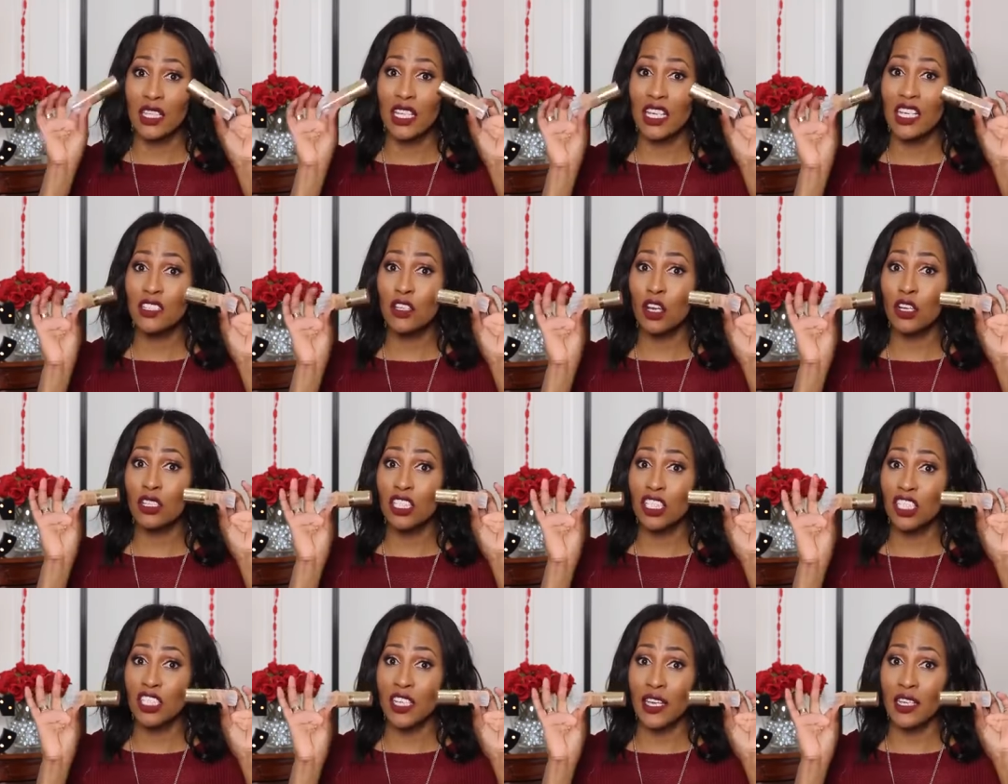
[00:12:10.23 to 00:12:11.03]
These are
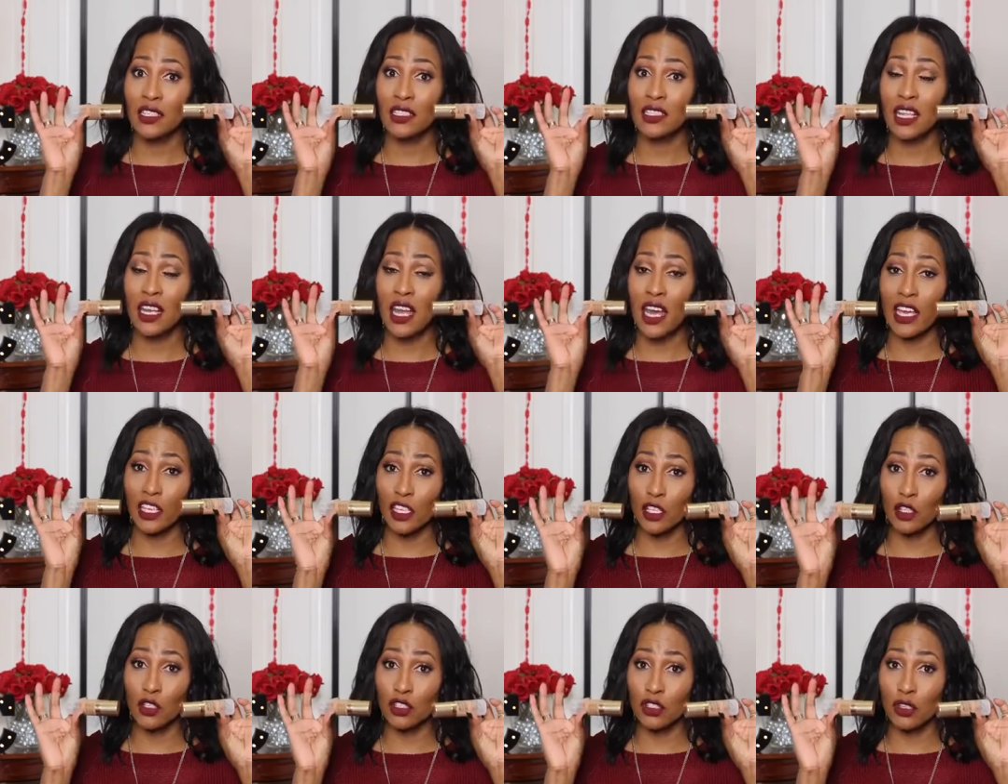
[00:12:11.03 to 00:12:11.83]
the shades that I
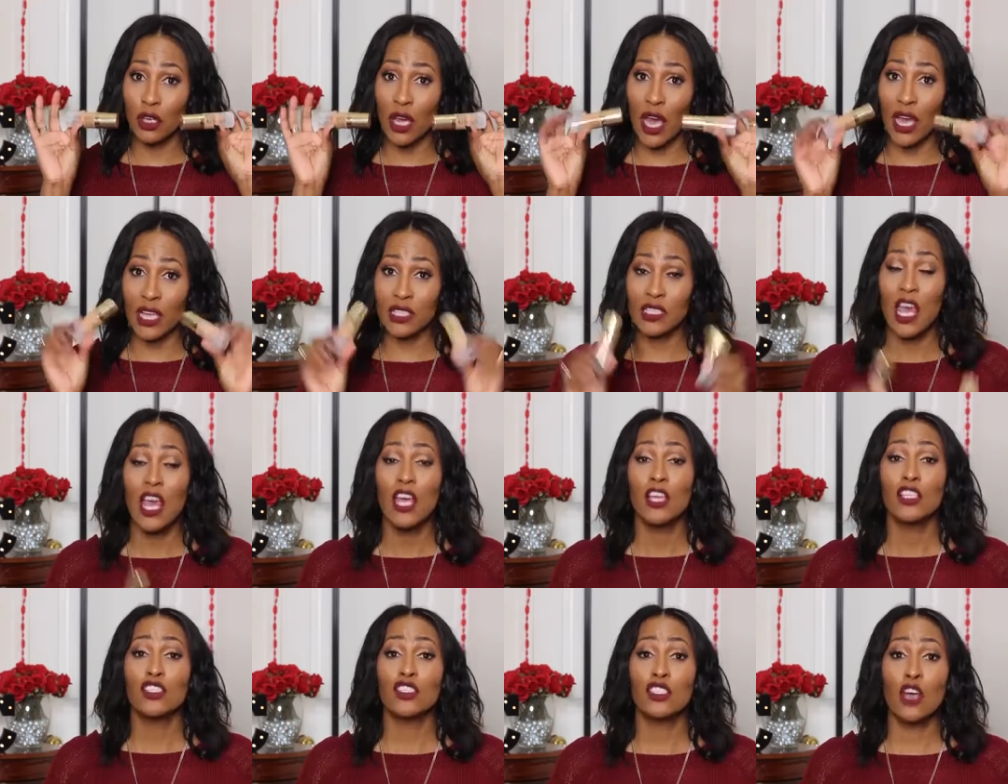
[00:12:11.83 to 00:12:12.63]
use, you guys.
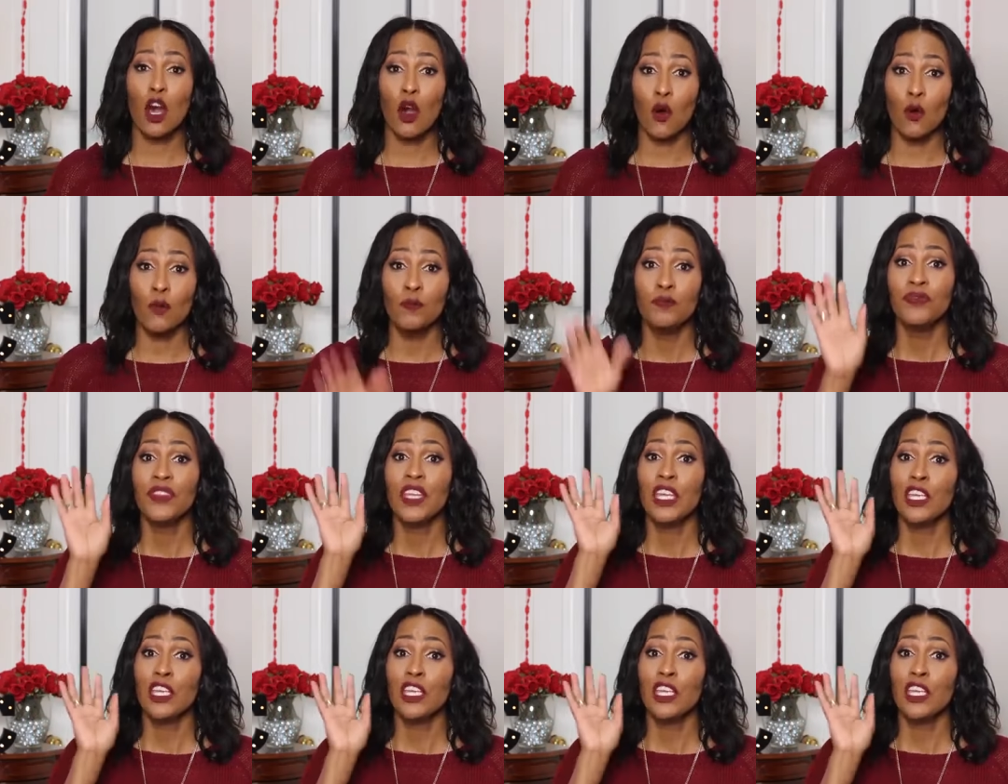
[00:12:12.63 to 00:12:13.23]
So